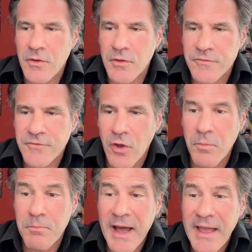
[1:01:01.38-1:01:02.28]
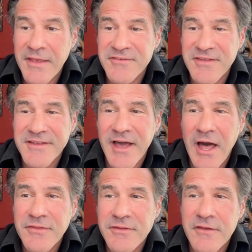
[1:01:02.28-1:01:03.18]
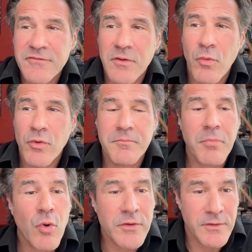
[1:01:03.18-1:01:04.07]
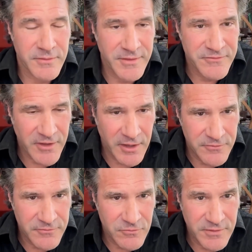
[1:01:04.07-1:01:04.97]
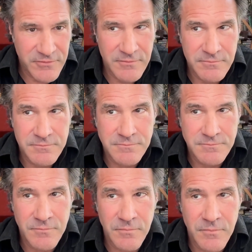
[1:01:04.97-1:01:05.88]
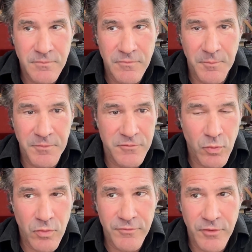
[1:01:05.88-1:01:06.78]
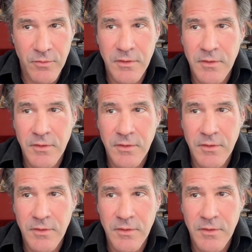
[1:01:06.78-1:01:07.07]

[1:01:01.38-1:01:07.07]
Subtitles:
So bias and context are more important than science and reason from this worldview.